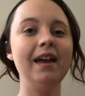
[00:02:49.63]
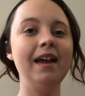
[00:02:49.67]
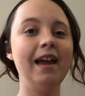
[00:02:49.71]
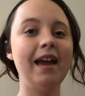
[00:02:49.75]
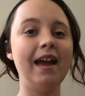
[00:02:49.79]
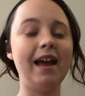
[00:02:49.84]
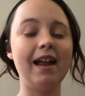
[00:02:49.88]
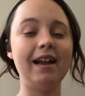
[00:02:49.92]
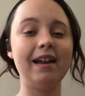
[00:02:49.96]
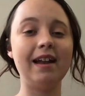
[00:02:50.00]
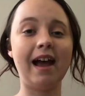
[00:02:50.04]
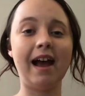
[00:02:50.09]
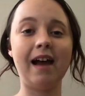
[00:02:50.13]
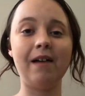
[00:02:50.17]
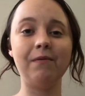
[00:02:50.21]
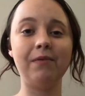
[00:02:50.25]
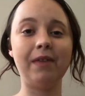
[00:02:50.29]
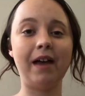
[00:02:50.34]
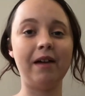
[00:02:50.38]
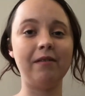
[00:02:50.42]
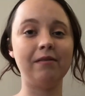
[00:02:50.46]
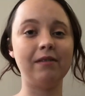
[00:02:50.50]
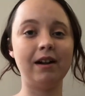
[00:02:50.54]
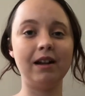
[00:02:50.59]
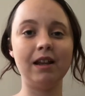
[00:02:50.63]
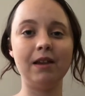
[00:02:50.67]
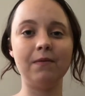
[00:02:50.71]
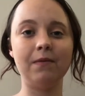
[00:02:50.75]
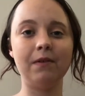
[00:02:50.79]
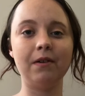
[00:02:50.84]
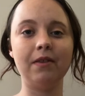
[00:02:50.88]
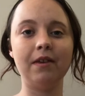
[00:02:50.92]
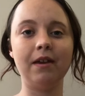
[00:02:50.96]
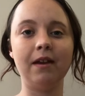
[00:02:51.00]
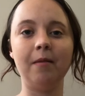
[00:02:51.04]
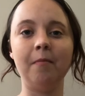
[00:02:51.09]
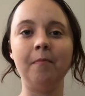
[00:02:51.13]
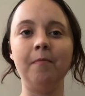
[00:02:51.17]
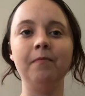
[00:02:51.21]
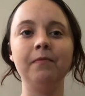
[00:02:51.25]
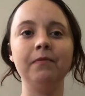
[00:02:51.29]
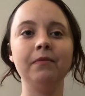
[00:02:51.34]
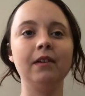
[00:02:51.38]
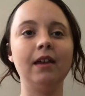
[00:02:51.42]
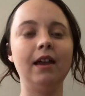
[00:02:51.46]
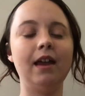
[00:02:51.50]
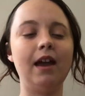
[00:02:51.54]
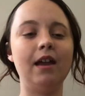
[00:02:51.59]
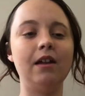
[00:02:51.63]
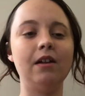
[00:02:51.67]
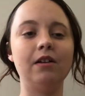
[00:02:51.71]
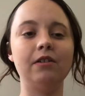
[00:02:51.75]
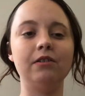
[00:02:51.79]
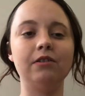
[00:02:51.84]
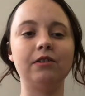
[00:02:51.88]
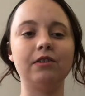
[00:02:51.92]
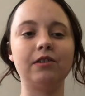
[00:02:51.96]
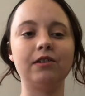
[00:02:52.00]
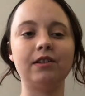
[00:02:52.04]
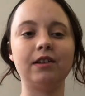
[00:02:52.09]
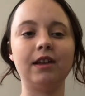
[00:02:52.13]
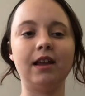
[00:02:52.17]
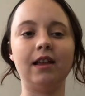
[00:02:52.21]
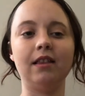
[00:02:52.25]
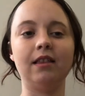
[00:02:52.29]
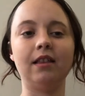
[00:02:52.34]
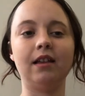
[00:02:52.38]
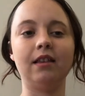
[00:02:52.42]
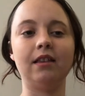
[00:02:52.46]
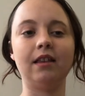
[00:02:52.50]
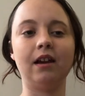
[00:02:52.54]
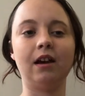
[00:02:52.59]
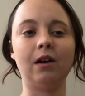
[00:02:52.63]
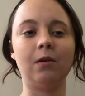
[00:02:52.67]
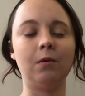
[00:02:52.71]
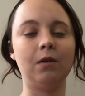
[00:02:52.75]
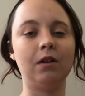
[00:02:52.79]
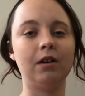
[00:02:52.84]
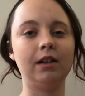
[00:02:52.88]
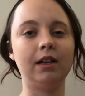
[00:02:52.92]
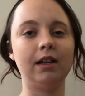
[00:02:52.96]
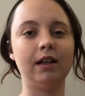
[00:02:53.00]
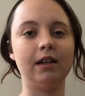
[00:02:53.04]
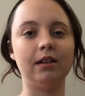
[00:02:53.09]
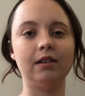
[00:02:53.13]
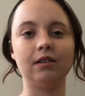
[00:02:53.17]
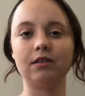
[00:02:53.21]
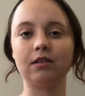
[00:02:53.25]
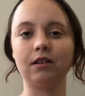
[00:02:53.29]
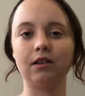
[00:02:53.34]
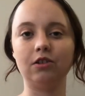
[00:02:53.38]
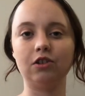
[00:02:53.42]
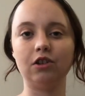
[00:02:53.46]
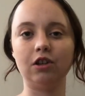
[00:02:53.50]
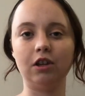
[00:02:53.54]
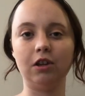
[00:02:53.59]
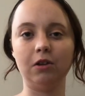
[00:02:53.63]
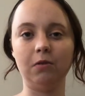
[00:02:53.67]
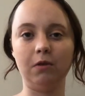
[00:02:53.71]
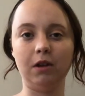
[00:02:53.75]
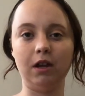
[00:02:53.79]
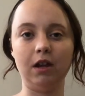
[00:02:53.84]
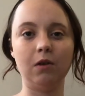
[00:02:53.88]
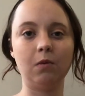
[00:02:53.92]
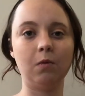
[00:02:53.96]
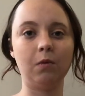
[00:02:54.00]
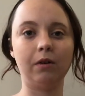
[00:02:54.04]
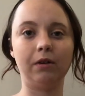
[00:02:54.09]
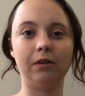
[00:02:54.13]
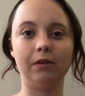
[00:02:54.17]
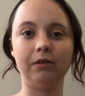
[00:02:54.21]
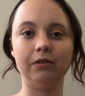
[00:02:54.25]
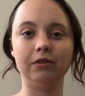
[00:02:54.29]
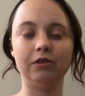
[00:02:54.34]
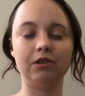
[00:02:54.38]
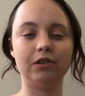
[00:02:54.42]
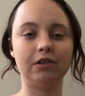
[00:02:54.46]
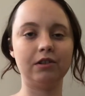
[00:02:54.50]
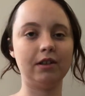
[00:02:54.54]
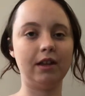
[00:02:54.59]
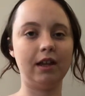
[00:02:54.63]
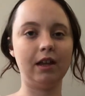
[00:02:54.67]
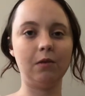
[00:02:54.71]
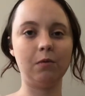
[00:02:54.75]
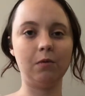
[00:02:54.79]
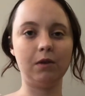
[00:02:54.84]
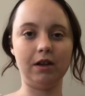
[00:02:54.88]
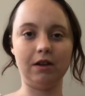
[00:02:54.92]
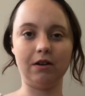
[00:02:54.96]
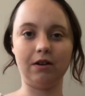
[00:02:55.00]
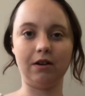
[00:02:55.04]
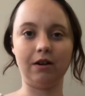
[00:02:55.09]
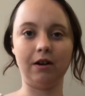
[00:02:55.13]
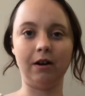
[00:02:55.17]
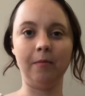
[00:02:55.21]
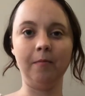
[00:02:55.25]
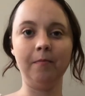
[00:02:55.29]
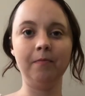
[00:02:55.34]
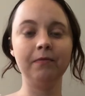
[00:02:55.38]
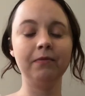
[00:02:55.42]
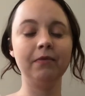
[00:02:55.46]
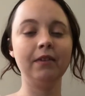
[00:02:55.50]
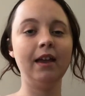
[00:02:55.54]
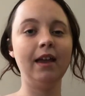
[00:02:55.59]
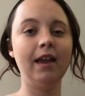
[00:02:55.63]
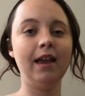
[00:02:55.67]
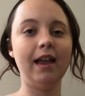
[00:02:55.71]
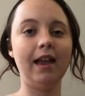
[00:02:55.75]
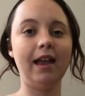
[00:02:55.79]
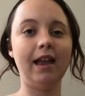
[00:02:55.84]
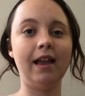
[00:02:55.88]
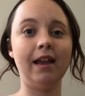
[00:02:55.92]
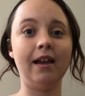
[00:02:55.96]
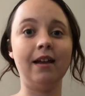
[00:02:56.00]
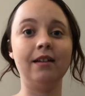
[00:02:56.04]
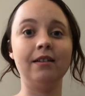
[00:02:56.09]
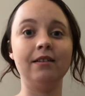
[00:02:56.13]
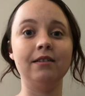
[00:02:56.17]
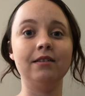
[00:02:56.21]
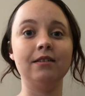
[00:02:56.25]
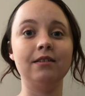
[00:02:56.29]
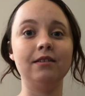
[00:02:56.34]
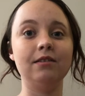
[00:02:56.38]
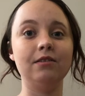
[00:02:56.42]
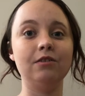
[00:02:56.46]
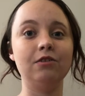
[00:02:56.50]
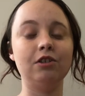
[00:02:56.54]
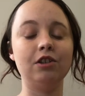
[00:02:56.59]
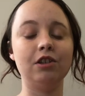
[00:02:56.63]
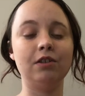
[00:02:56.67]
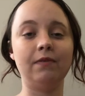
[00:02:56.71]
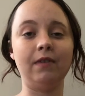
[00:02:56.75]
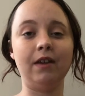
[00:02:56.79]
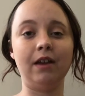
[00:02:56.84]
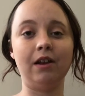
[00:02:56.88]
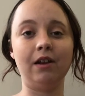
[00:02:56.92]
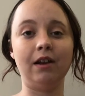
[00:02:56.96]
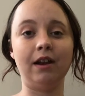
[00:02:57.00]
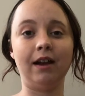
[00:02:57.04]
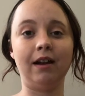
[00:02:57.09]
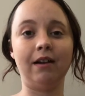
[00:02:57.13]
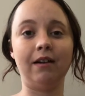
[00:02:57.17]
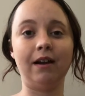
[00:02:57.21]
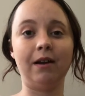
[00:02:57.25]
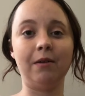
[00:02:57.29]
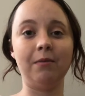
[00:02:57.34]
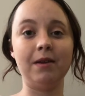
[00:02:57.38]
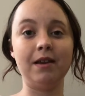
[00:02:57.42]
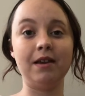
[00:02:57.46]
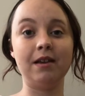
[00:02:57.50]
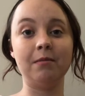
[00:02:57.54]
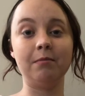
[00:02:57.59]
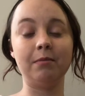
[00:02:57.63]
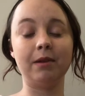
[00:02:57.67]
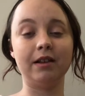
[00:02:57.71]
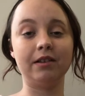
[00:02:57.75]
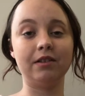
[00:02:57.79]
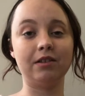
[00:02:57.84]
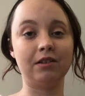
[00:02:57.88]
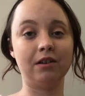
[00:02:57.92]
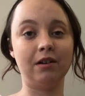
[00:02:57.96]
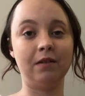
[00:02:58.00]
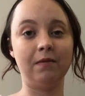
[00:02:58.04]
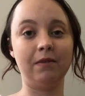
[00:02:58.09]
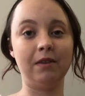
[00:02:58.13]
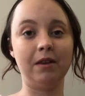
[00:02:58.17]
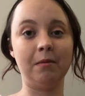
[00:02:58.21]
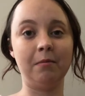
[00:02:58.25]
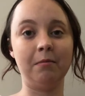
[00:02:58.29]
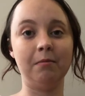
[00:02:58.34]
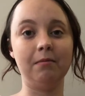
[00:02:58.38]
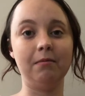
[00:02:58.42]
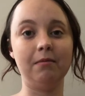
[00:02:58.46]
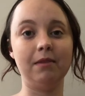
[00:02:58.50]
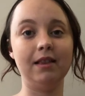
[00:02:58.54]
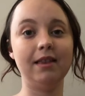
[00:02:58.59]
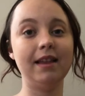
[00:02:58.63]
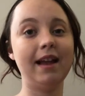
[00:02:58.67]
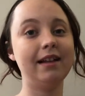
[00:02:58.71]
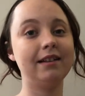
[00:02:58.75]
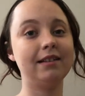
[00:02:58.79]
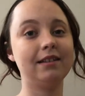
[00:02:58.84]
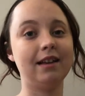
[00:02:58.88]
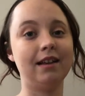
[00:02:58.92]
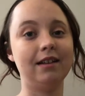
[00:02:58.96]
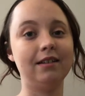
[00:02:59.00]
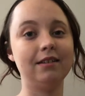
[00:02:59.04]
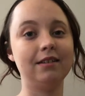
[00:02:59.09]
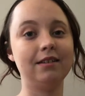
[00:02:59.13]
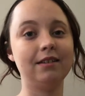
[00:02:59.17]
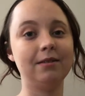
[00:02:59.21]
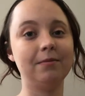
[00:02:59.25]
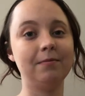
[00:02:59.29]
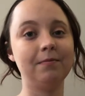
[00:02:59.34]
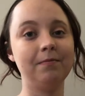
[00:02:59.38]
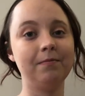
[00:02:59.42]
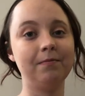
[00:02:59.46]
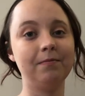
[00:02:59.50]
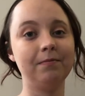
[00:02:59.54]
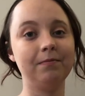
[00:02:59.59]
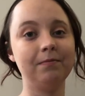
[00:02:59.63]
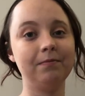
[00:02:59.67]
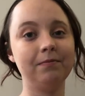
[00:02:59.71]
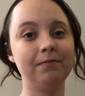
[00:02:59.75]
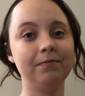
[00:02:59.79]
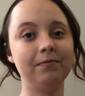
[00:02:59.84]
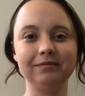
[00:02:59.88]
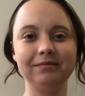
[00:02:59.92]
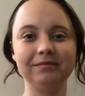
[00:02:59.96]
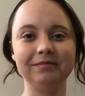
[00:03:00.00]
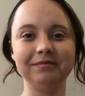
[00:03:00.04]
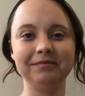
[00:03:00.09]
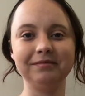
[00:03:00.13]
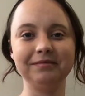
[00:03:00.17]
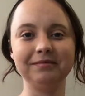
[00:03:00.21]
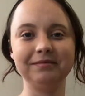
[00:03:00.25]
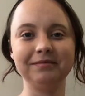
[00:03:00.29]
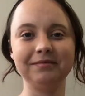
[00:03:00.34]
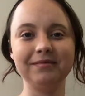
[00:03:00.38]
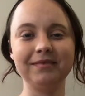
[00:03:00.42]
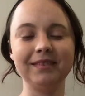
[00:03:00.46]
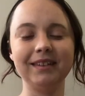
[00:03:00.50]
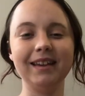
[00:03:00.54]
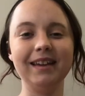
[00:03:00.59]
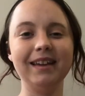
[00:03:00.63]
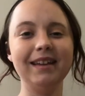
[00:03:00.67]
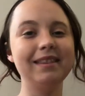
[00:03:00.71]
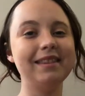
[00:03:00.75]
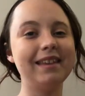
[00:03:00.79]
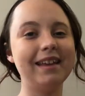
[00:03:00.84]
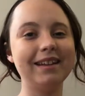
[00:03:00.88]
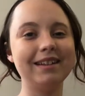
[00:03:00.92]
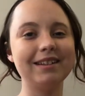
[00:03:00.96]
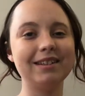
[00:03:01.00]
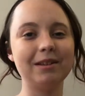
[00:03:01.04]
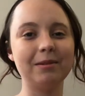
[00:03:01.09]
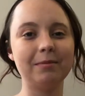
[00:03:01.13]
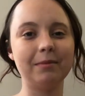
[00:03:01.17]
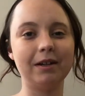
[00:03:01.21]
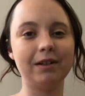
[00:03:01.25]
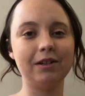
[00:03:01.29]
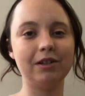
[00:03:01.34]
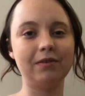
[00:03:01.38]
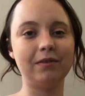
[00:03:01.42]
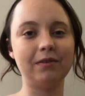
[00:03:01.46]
and have that ready for them and understand that they are working in such a unique world just like we are, and just figuring out how we can best serve them in that sense. Thanks so much